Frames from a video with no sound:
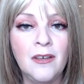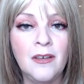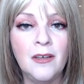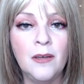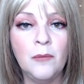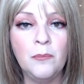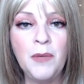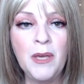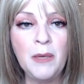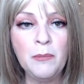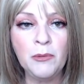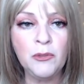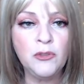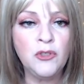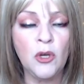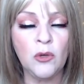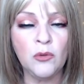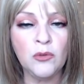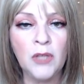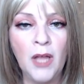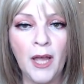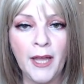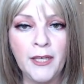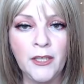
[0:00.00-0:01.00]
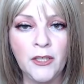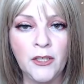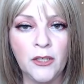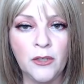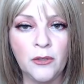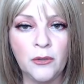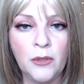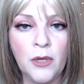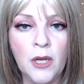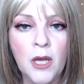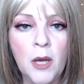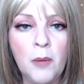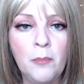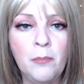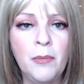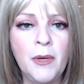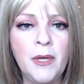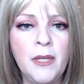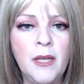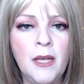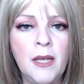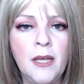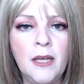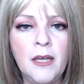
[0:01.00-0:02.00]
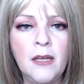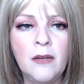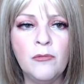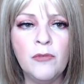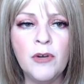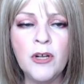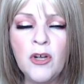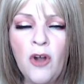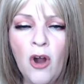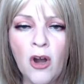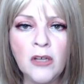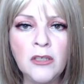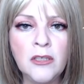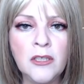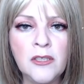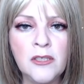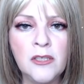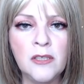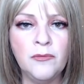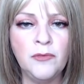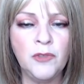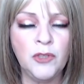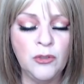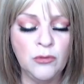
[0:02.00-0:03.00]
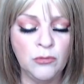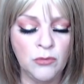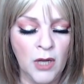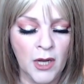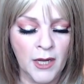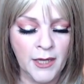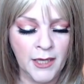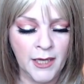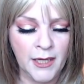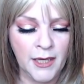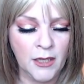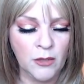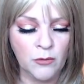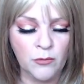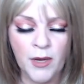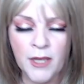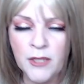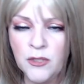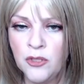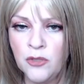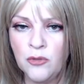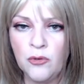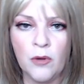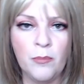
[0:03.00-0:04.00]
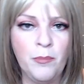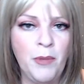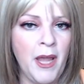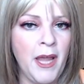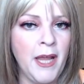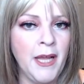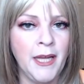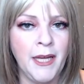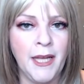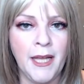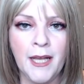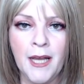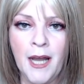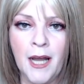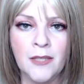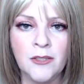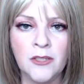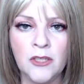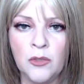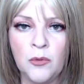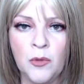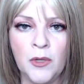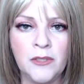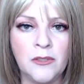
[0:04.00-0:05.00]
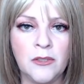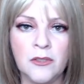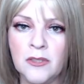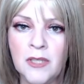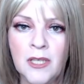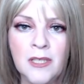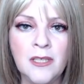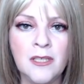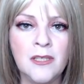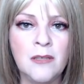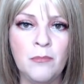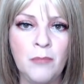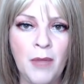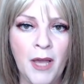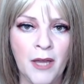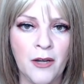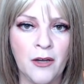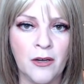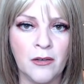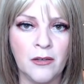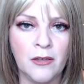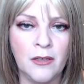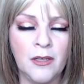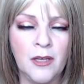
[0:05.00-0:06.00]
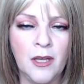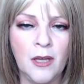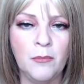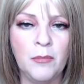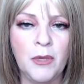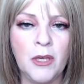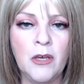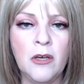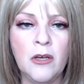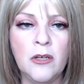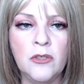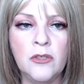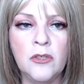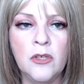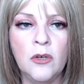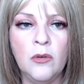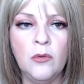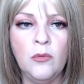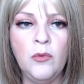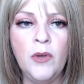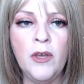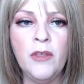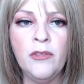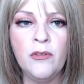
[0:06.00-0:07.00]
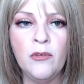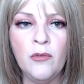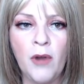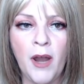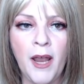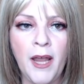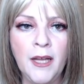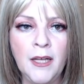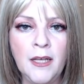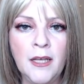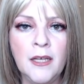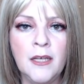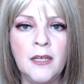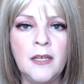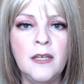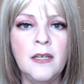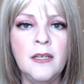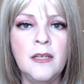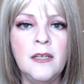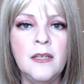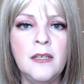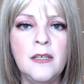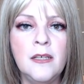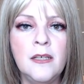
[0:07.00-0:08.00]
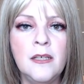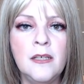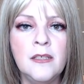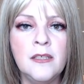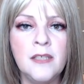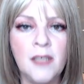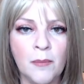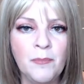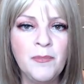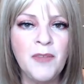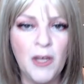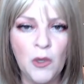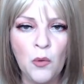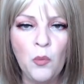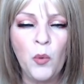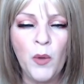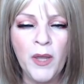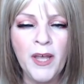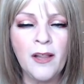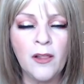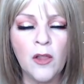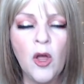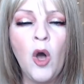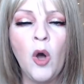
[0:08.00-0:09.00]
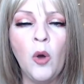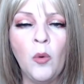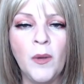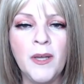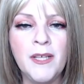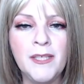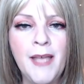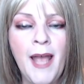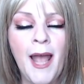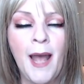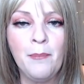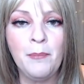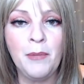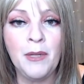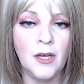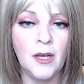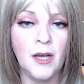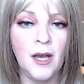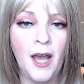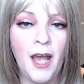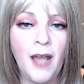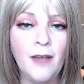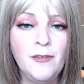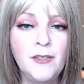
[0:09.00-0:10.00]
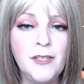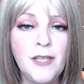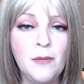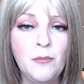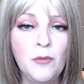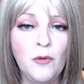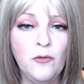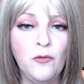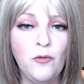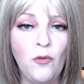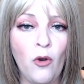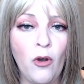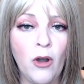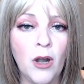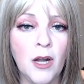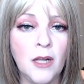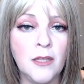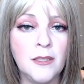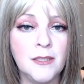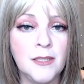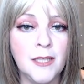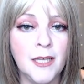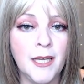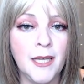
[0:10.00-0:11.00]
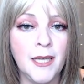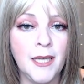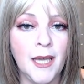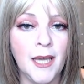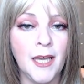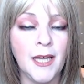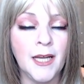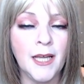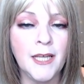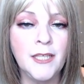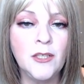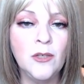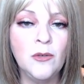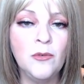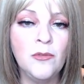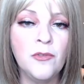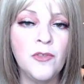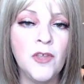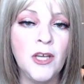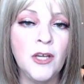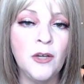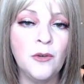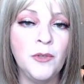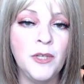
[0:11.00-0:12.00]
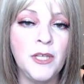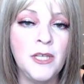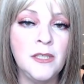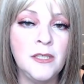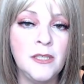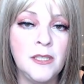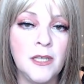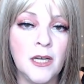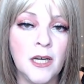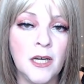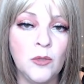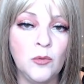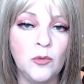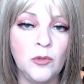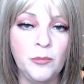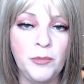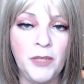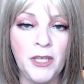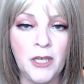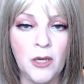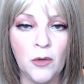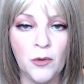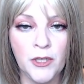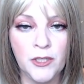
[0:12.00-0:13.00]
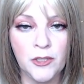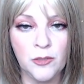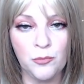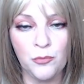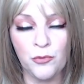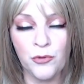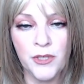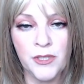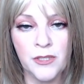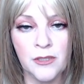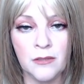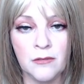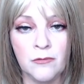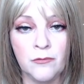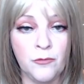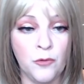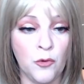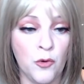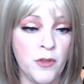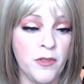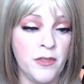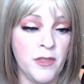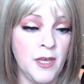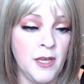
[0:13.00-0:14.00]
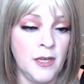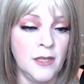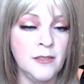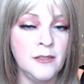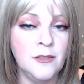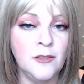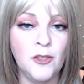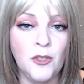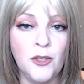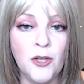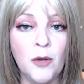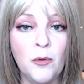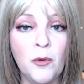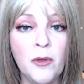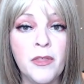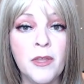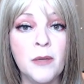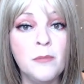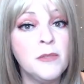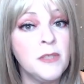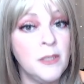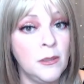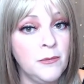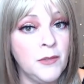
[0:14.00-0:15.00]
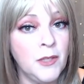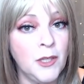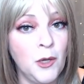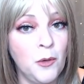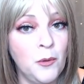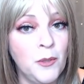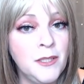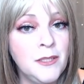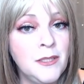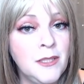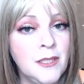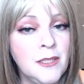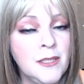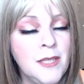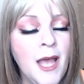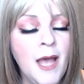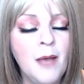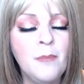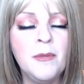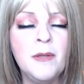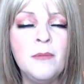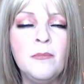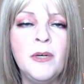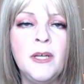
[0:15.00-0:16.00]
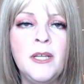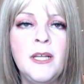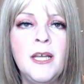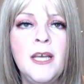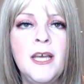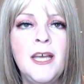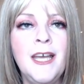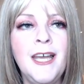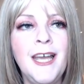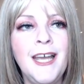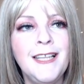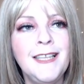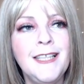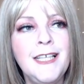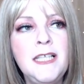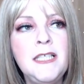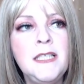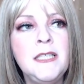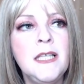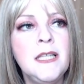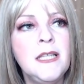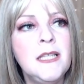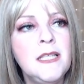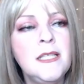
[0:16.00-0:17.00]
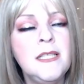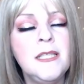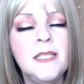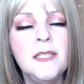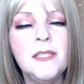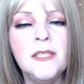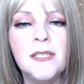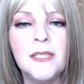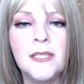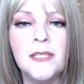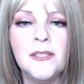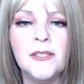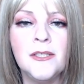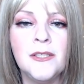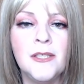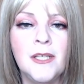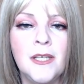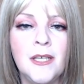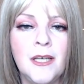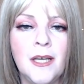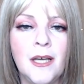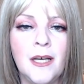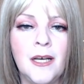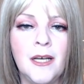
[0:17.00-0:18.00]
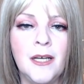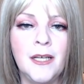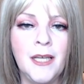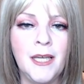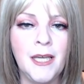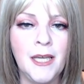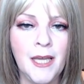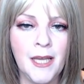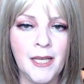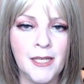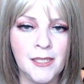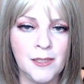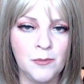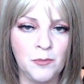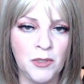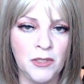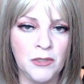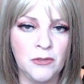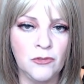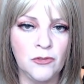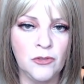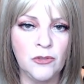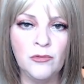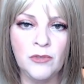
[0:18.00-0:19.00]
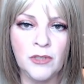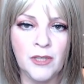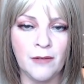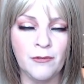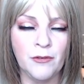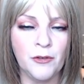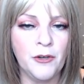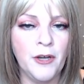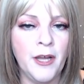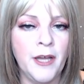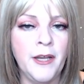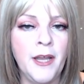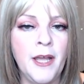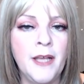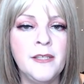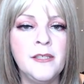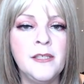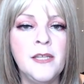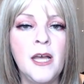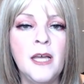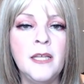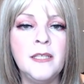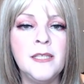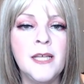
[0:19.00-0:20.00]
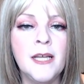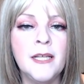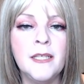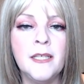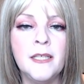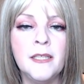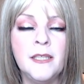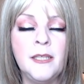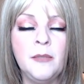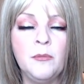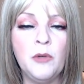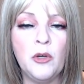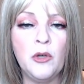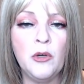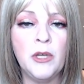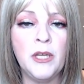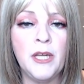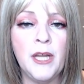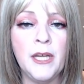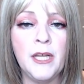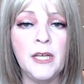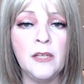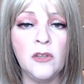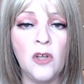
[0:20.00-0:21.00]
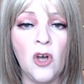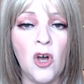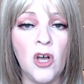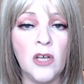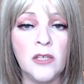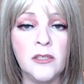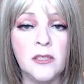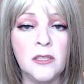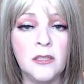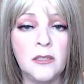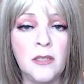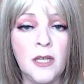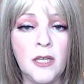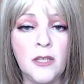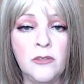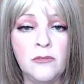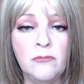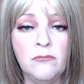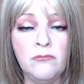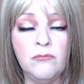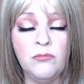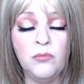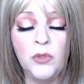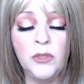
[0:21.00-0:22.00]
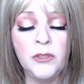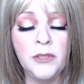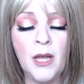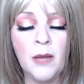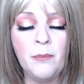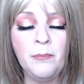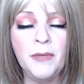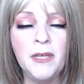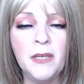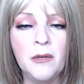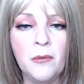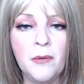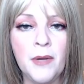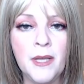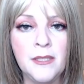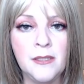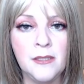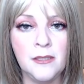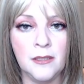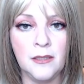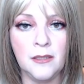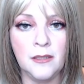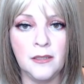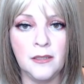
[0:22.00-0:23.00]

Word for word: People don't like you. But regardless of you not getting arrested or paying any consequences, that doesn't matter. Because with Greg, something will always happen. I've said before and I'll say again, I don't think Onision will be going to prison for this. You know, with him, something always does happen, but at least in this instance, uh, he has been too clever and has not technically broken any laws and, and will not be arrested